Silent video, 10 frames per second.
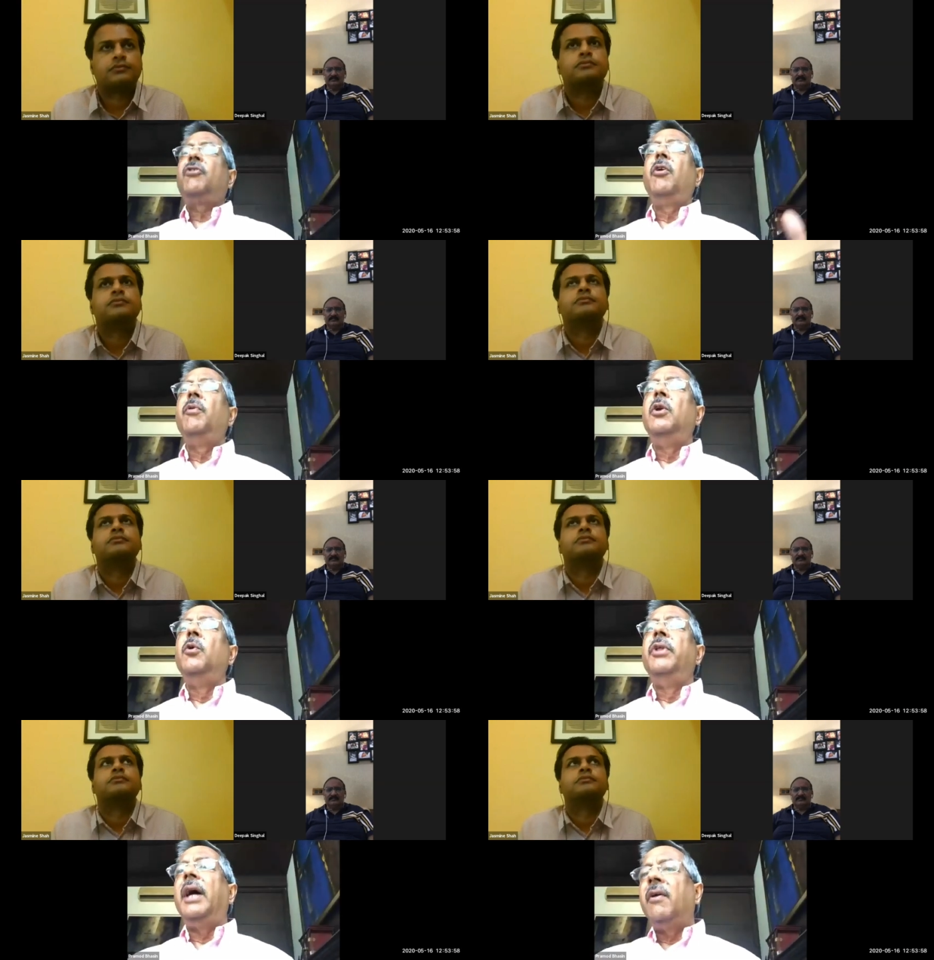Speaker 1: should we
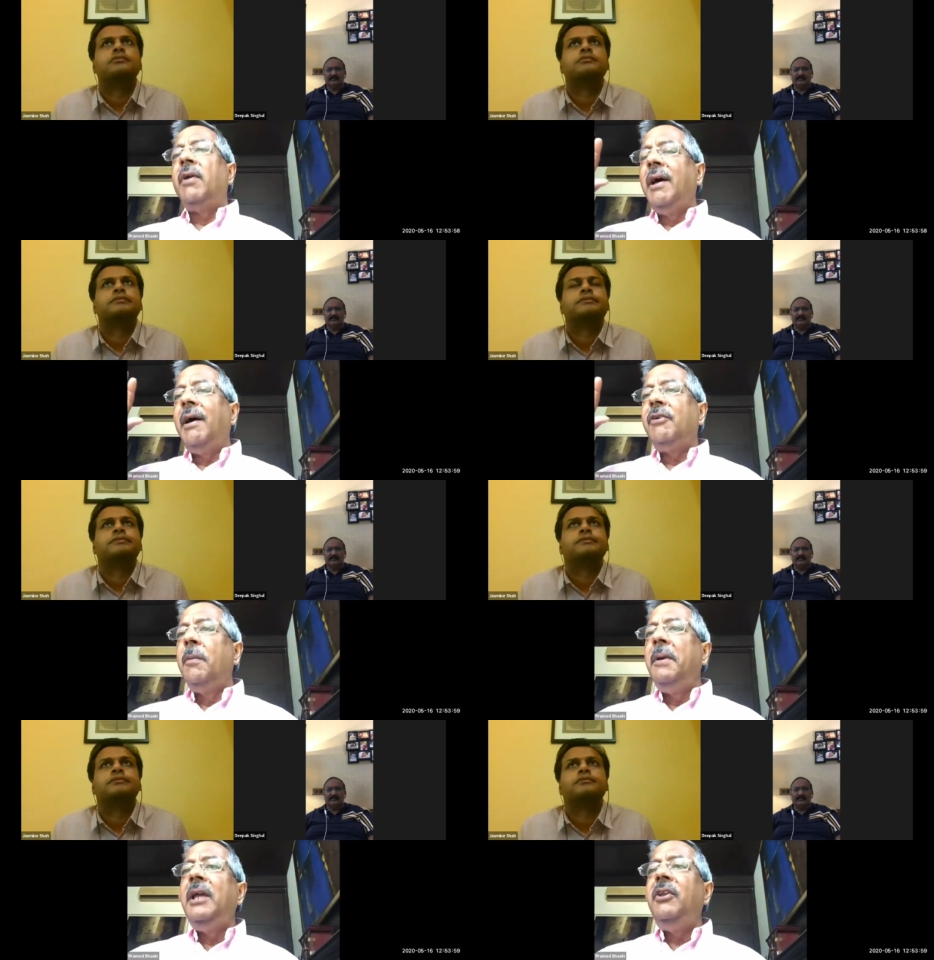do there?
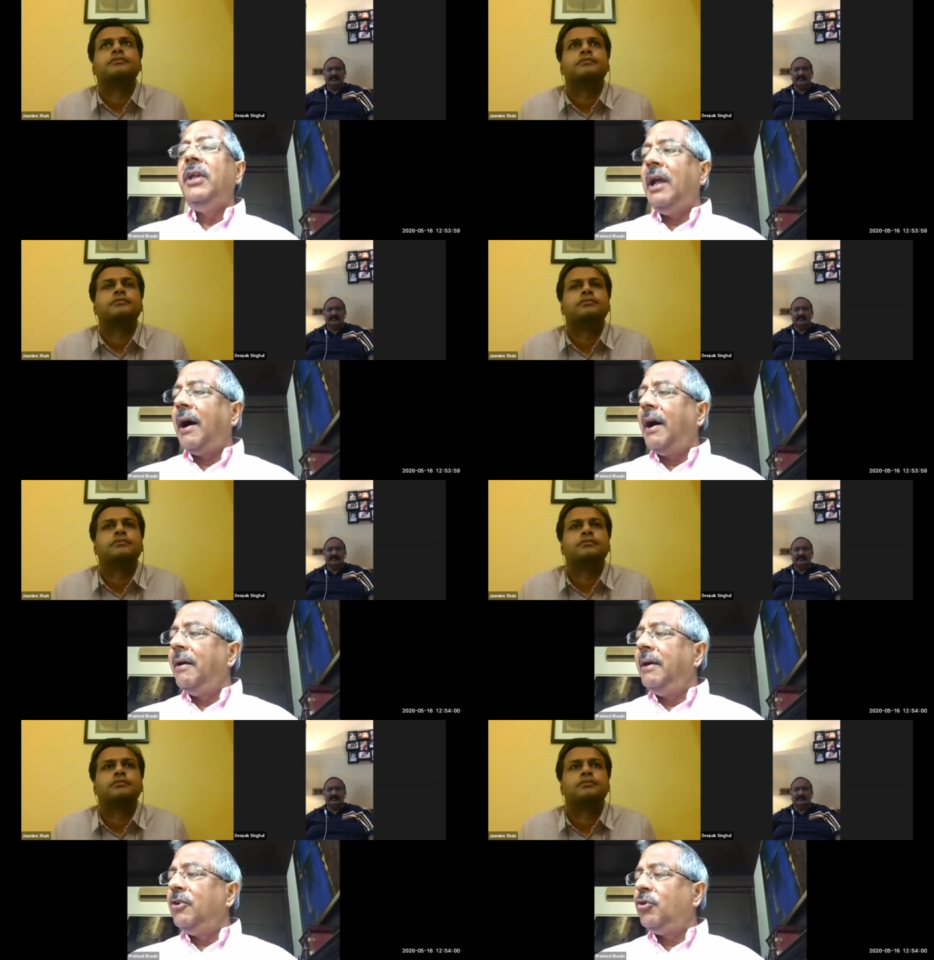To me, the
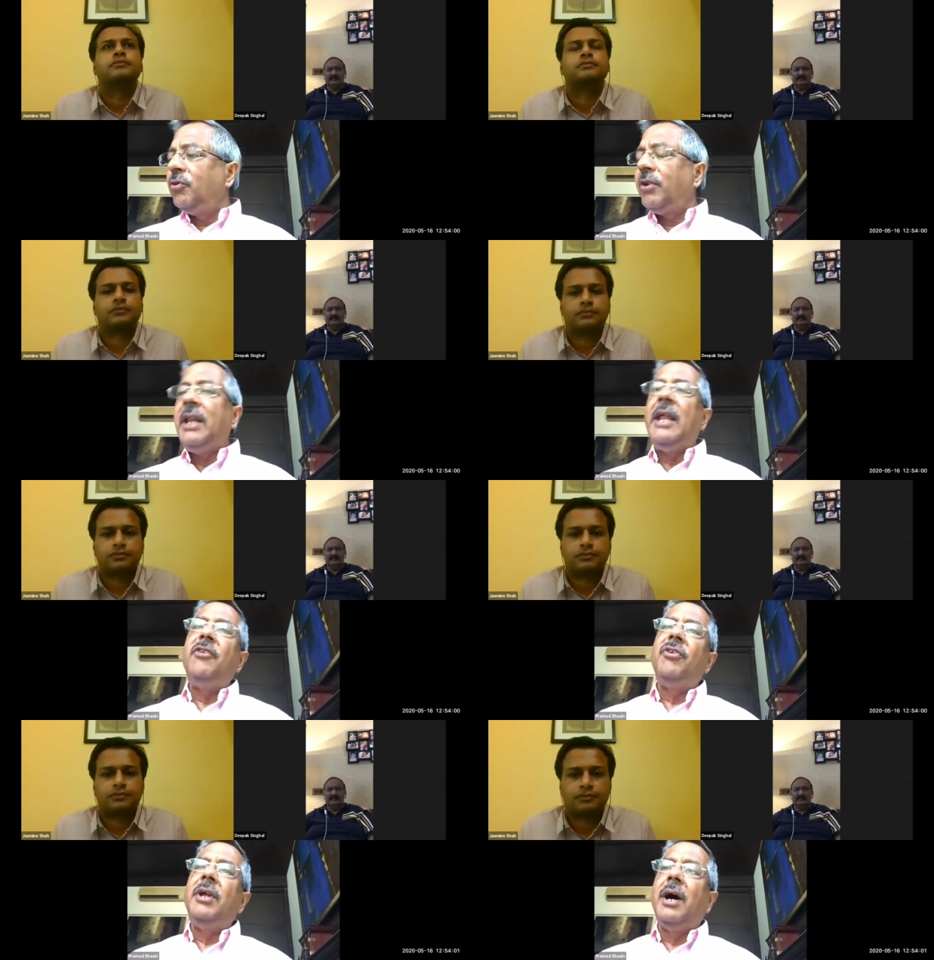uh, issues in
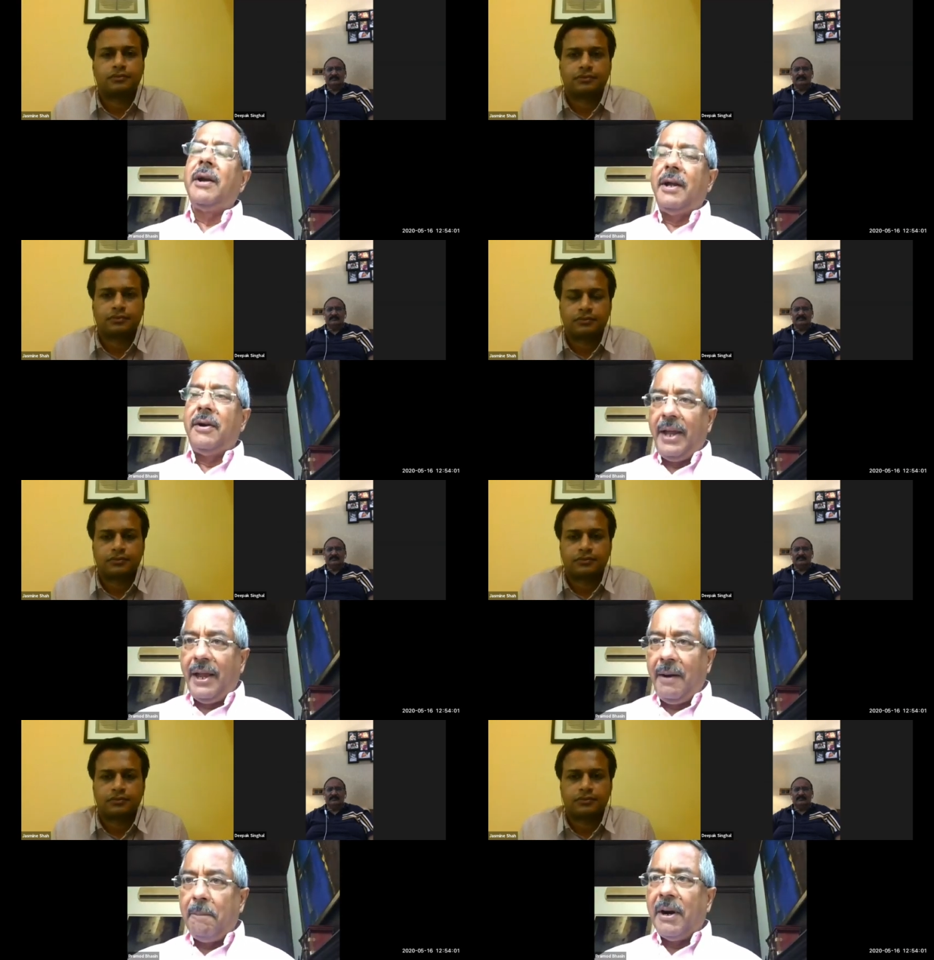NCR are
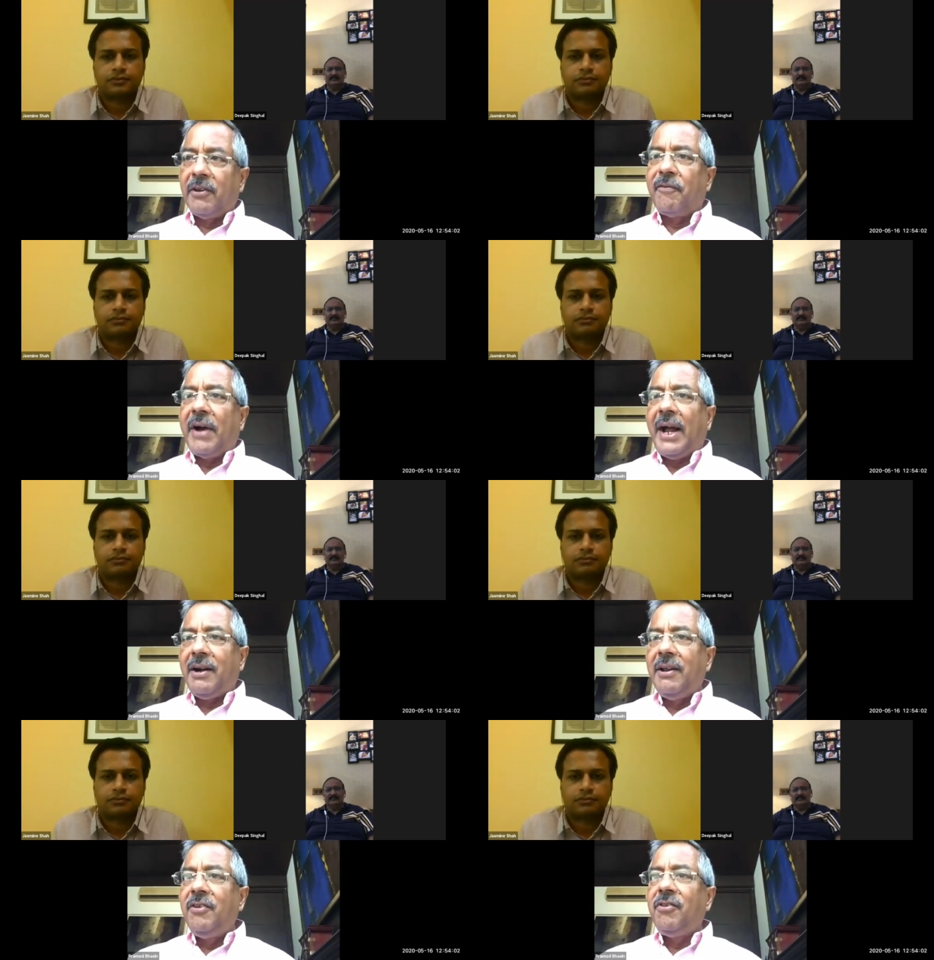there, but the
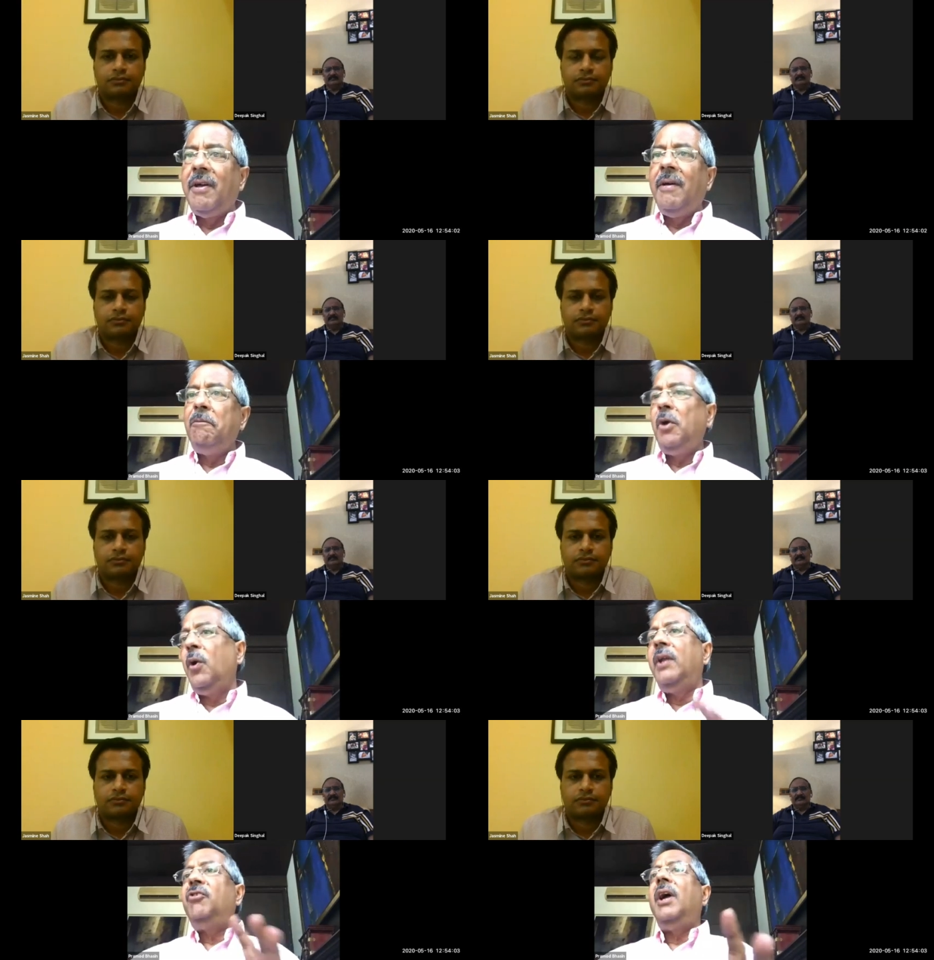fact is, you know,
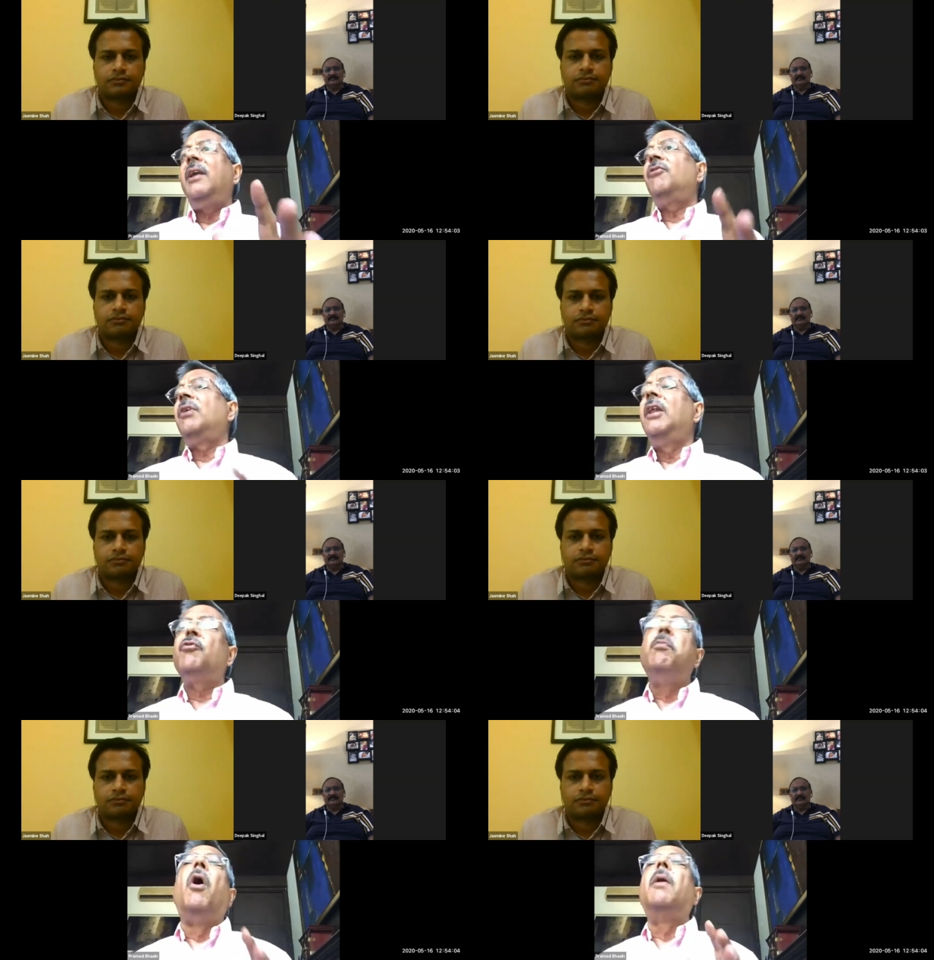NCR is still a
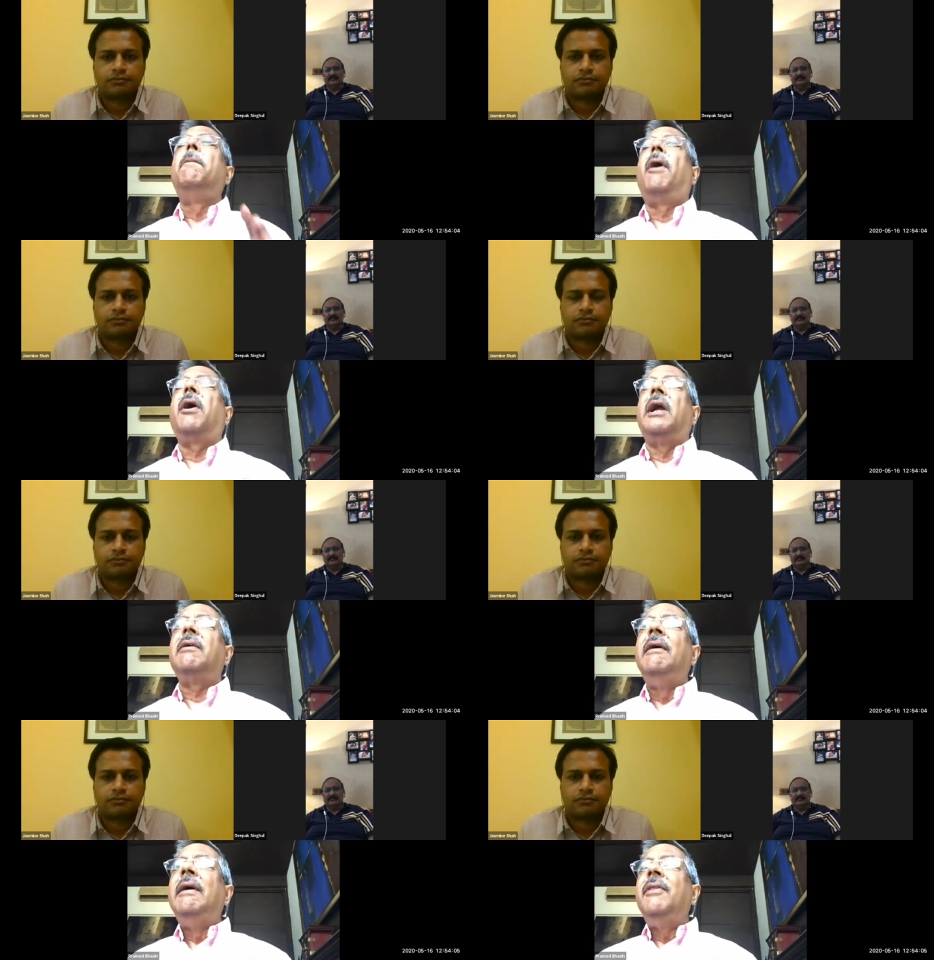small pocket.
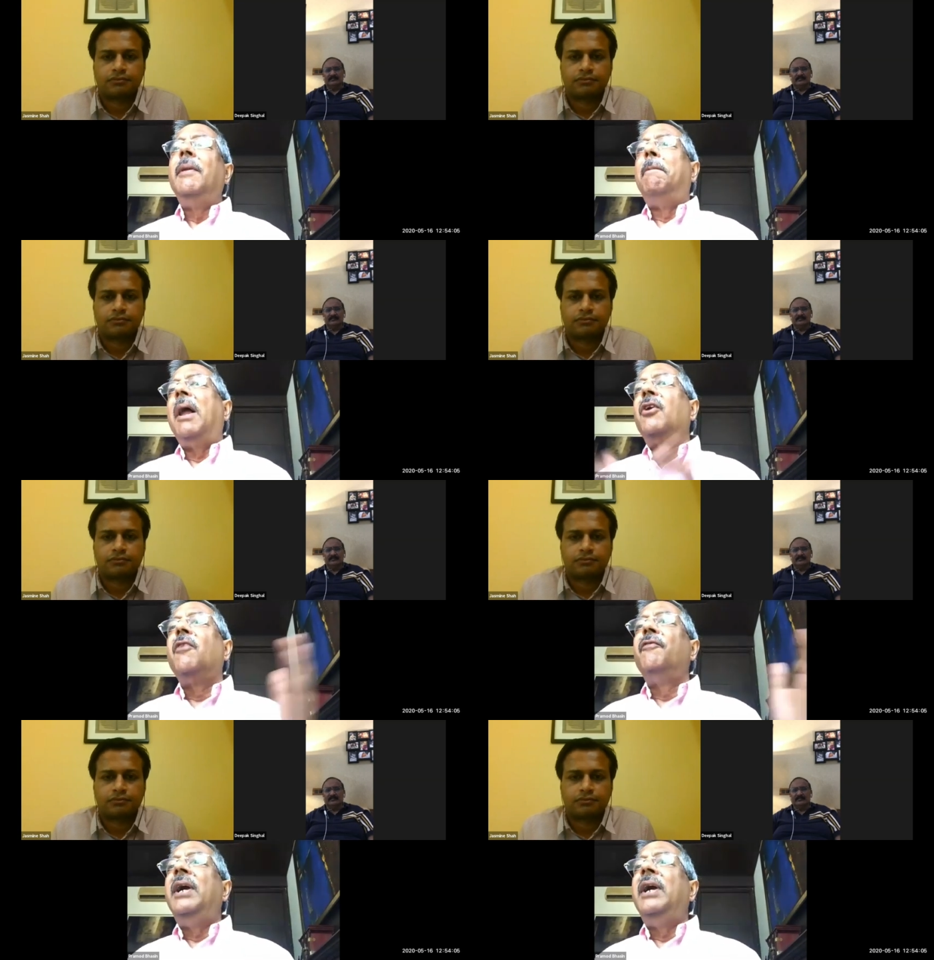The bulk of